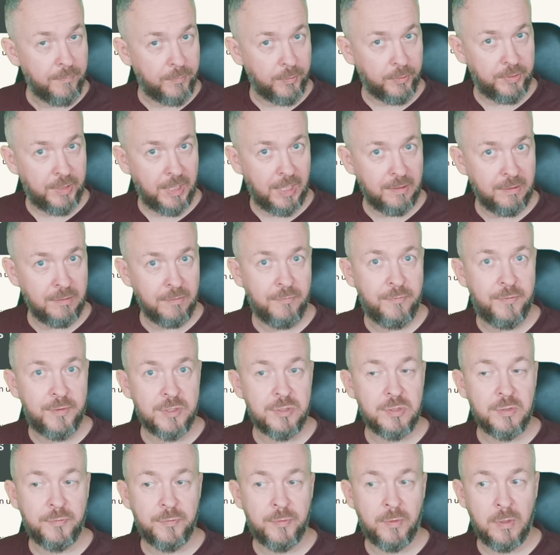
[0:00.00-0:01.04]
For that,
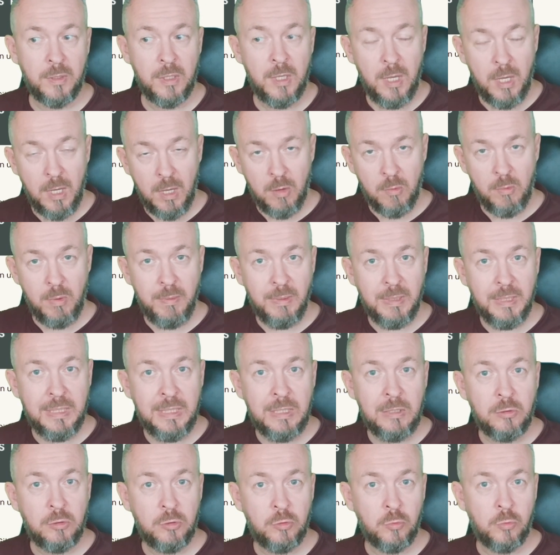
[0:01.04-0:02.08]
first of all, we will
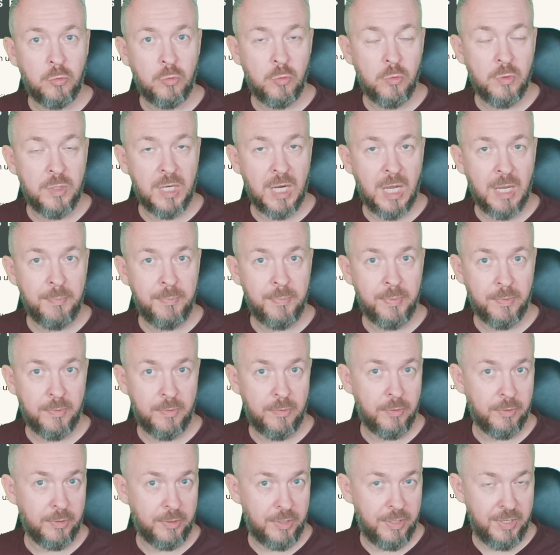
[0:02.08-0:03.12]
need to hook up
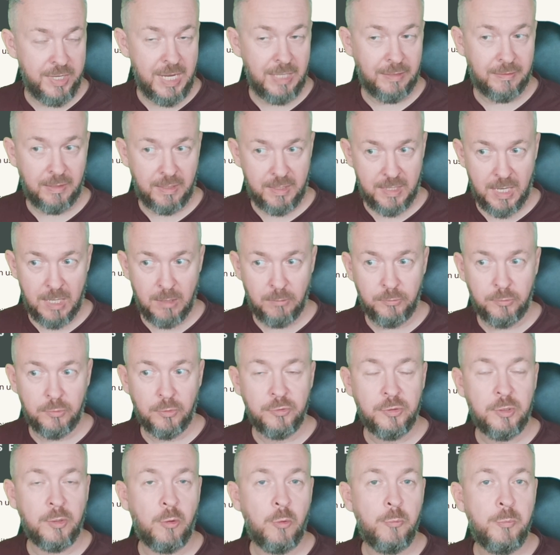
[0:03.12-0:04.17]
or create an account
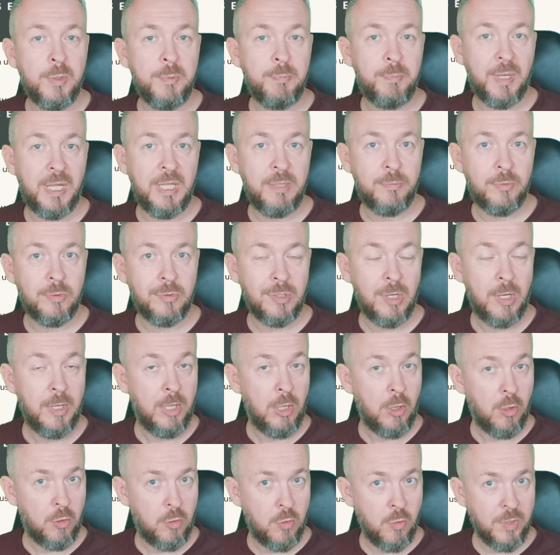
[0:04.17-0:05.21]
on the Open Plantbook,
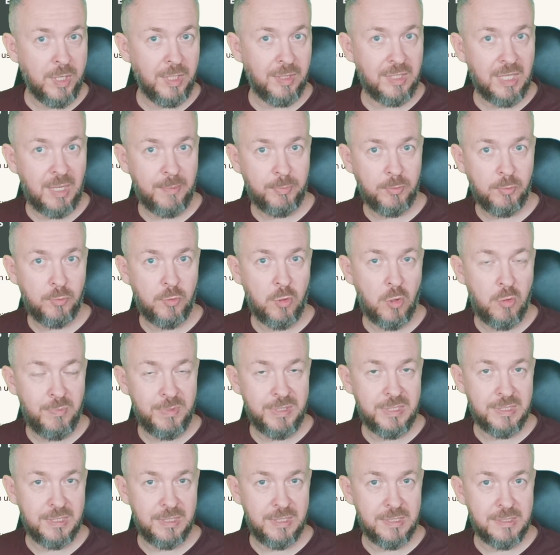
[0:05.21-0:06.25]
hook it up to Home
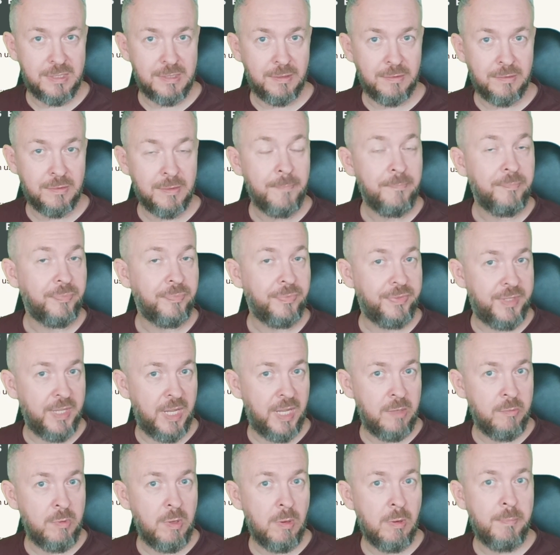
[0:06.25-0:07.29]
Assistant,
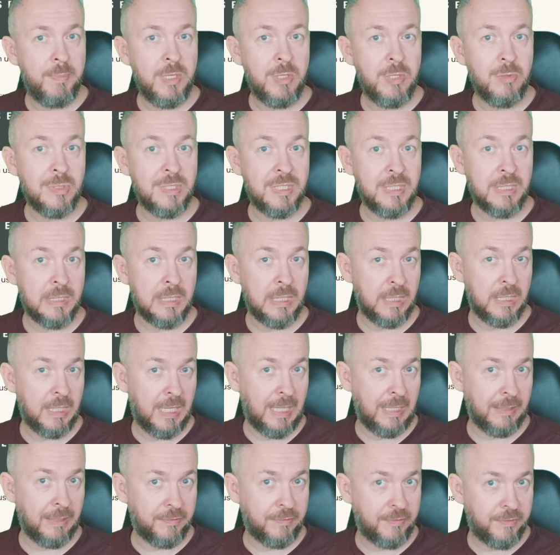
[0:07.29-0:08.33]
then we will be using
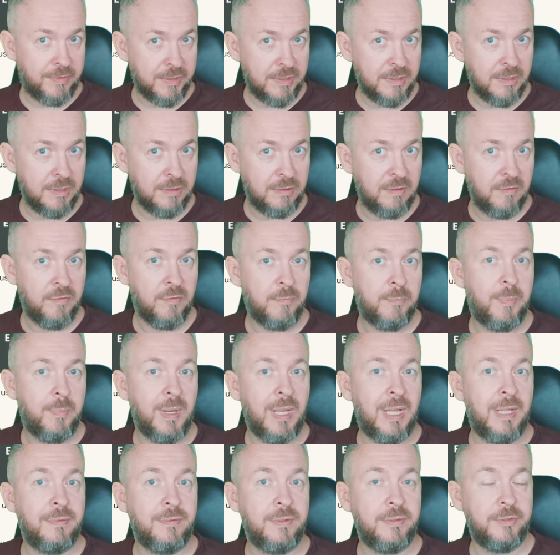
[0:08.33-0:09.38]
Alternative
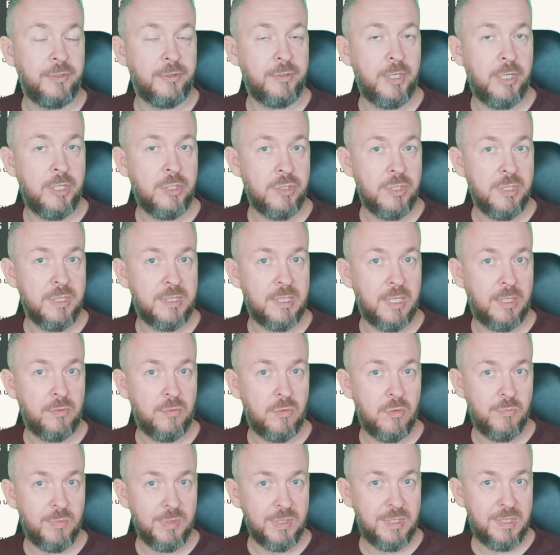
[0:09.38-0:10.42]
Plant integration inside
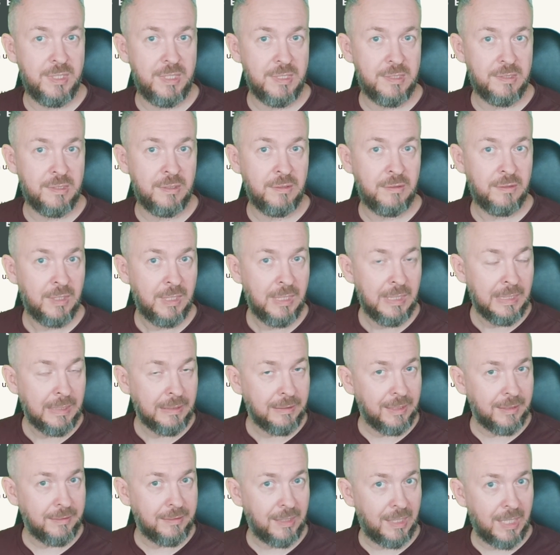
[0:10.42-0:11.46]
Home Assistant
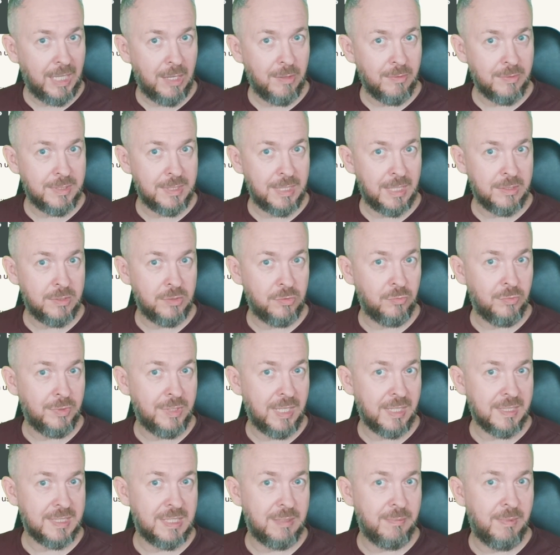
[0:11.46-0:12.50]
that allows us to
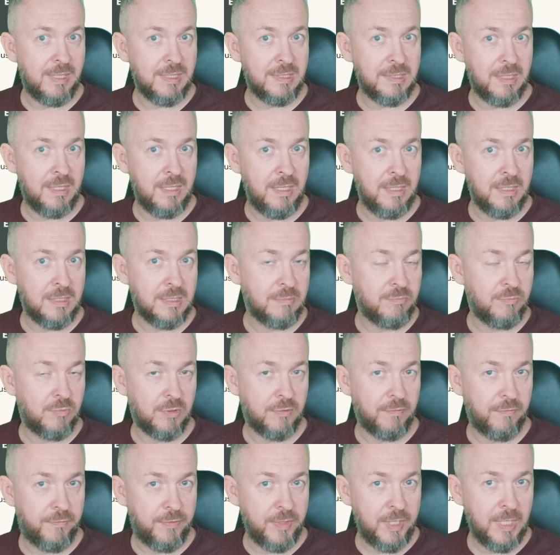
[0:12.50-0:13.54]
customize things
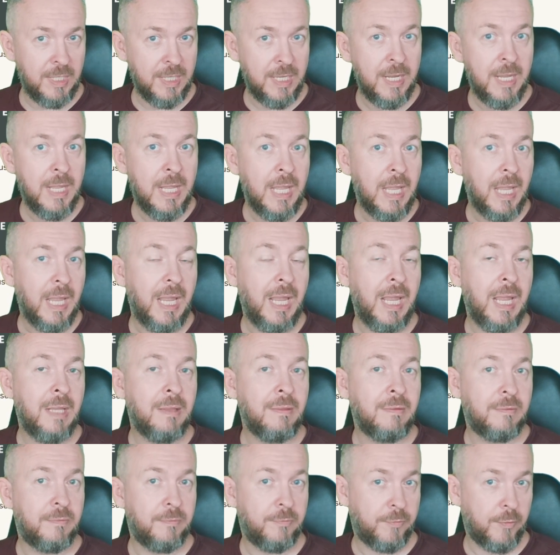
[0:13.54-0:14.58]
more freely,
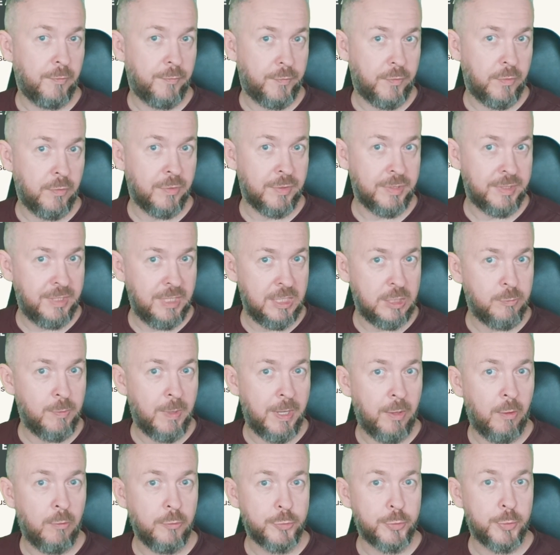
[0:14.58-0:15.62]
and of course this
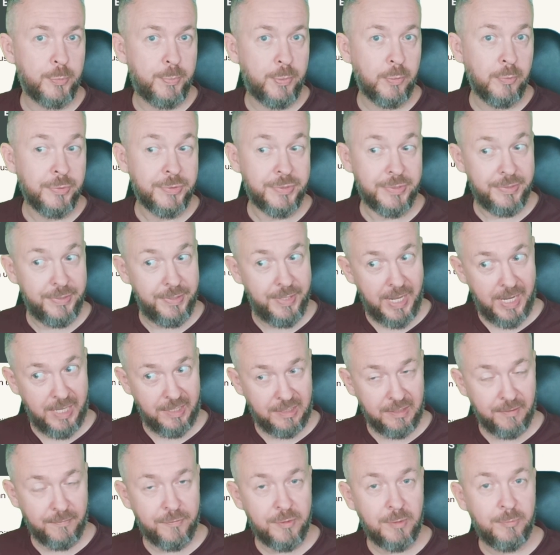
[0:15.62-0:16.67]
one also pulls
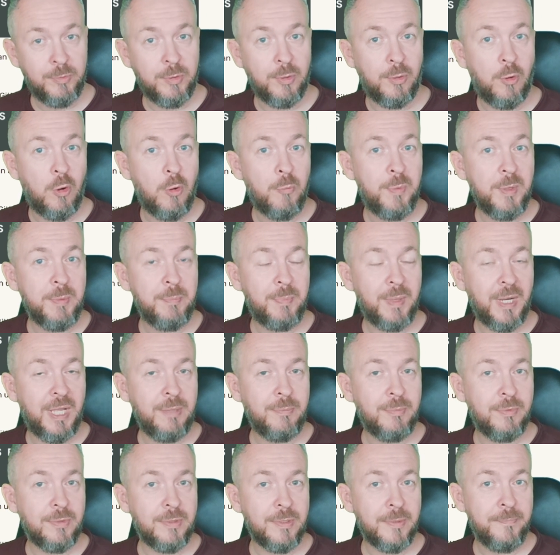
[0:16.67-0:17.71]
data from the Open
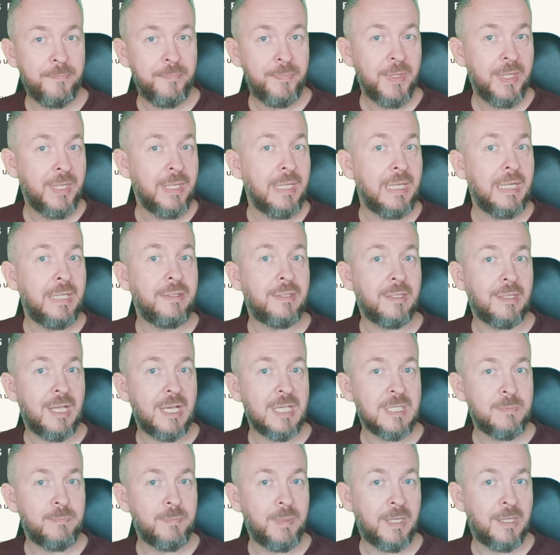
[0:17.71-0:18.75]
Plantbook. And the
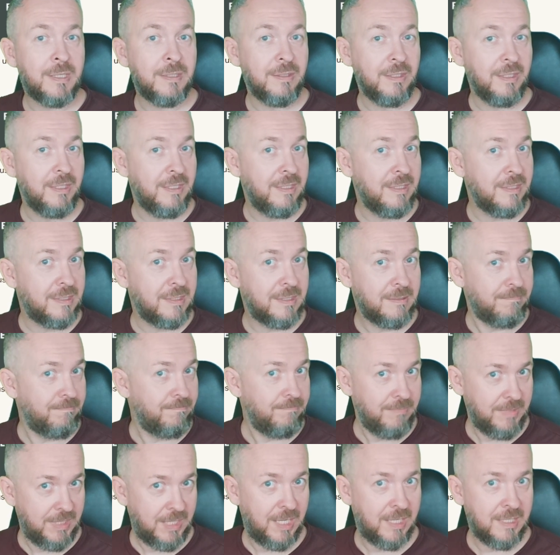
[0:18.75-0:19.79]
last part is,
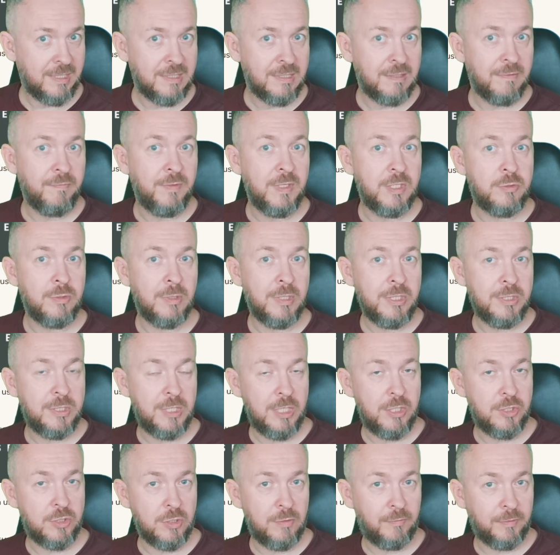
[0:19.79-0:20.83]
yes,
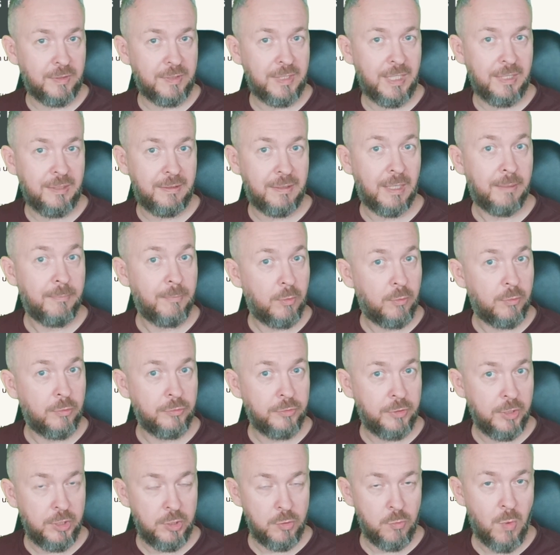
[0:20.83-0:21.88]
visualization of the data or
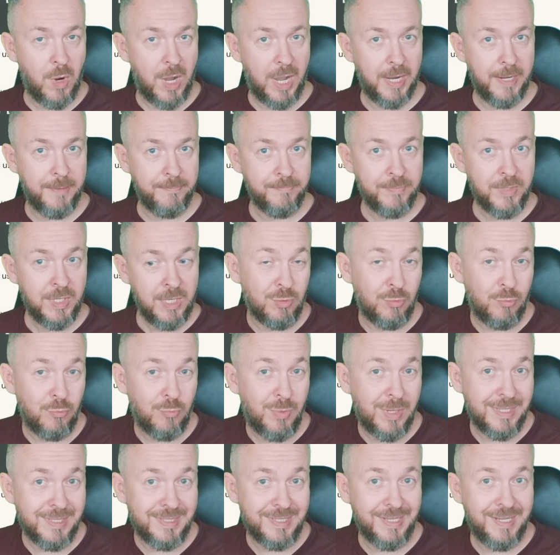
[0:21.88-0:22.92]
the U I. So
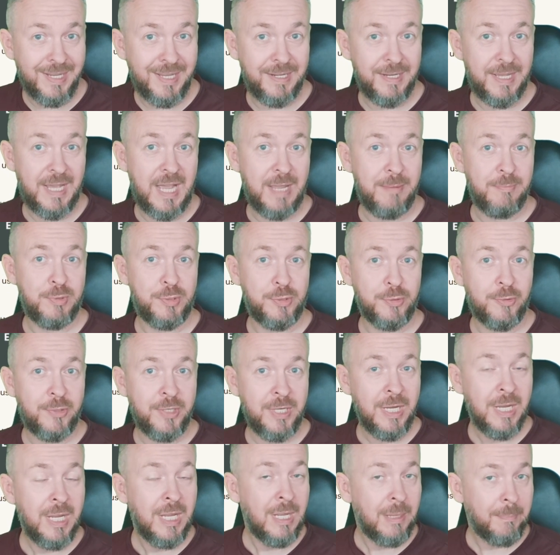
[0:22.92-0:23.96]
once again, I'm
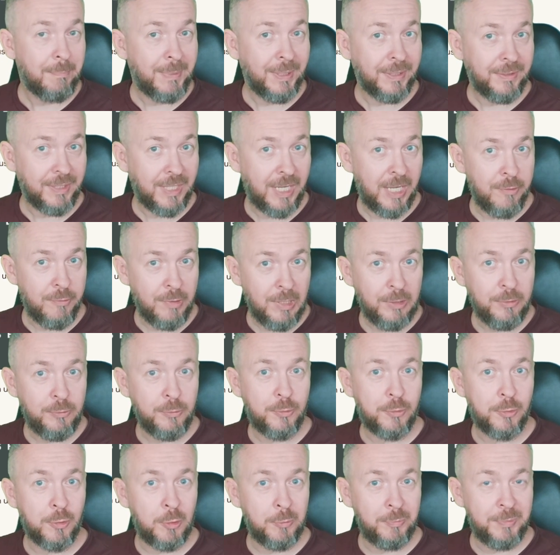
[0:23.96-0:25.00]
sorry, but I really
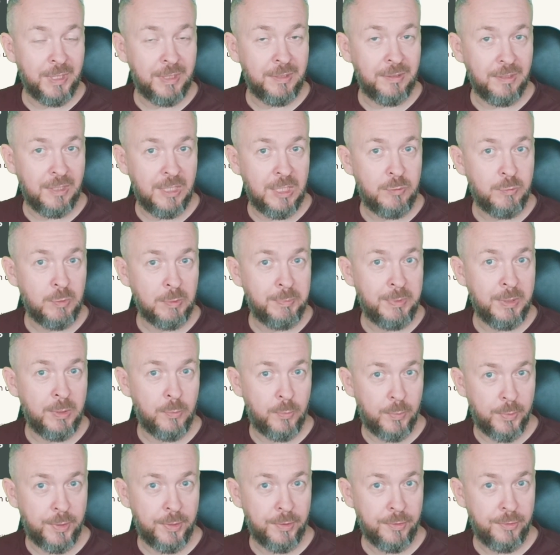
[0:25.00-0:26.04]
do hope that it will be
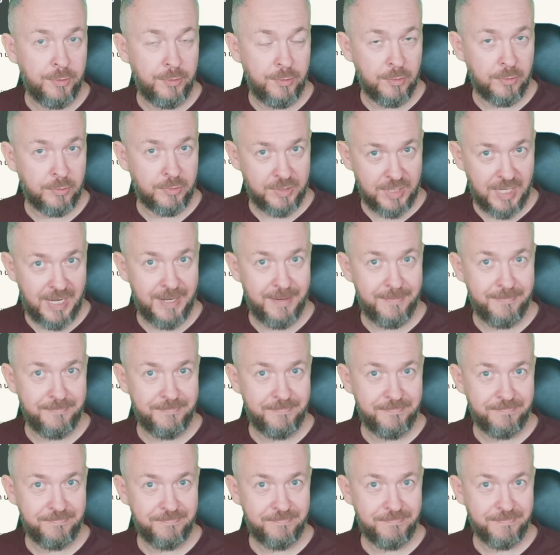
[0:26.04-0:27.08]
worth your time.
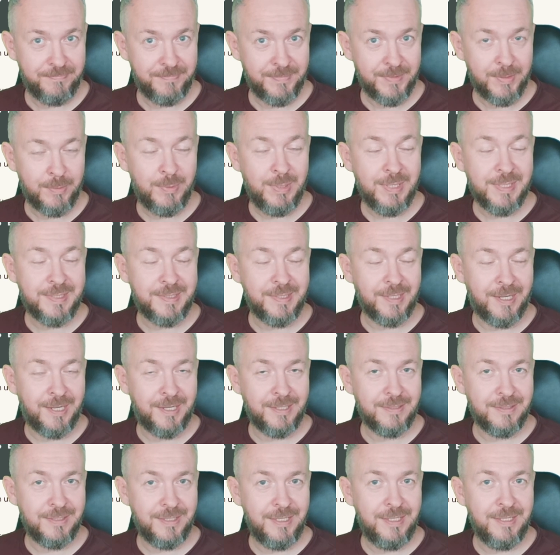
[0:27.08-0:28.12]
We'll
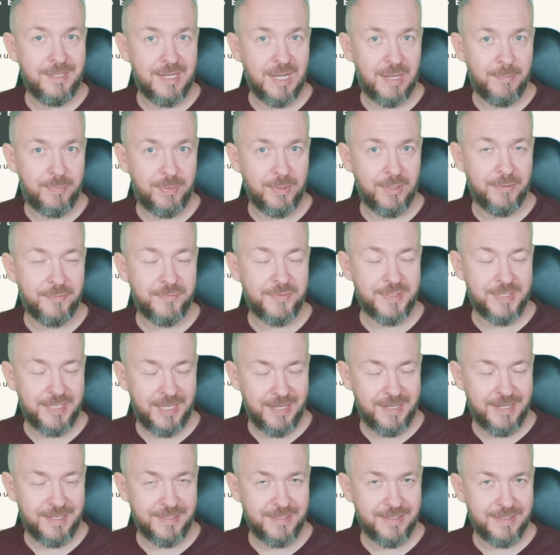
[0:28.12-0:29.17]
start in a couple of
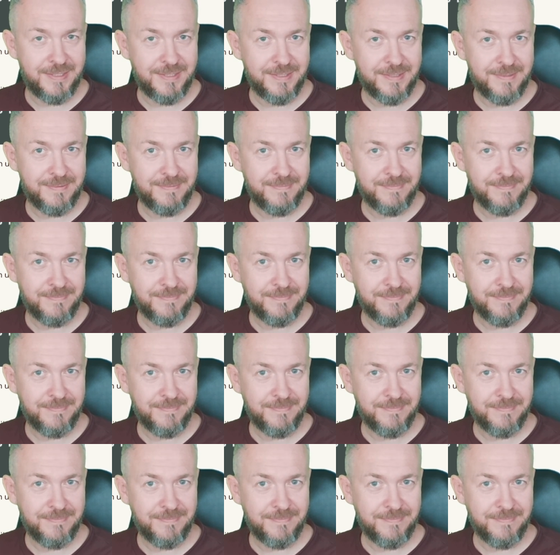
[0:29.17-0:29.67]
seconds.